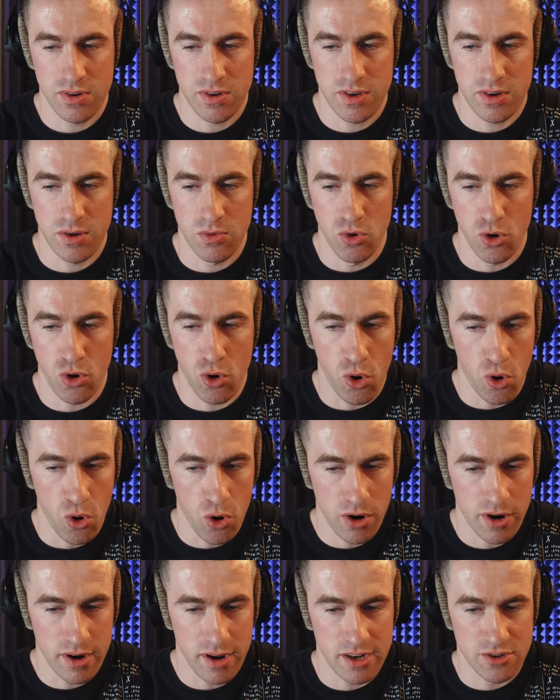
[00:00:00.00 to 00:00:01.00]
to
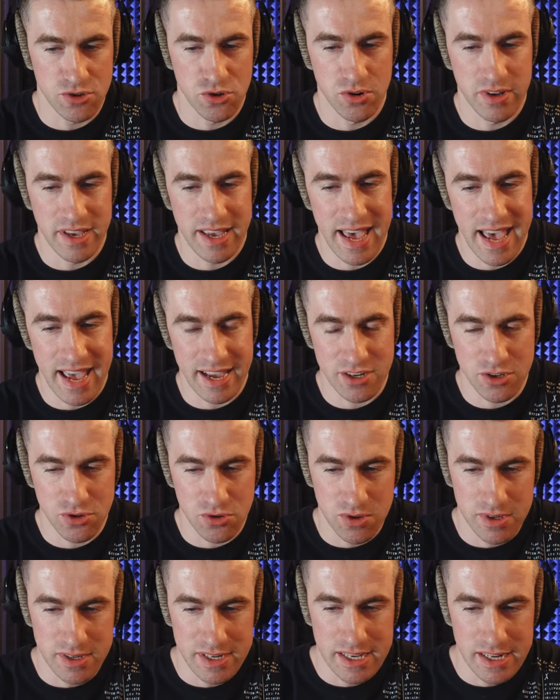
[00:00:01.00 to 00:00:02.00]
record a truly
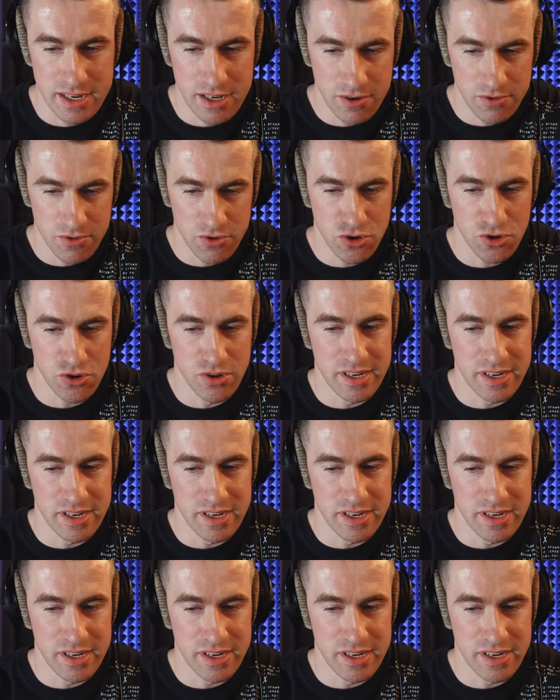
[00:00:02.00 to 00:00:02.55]
excellent interview,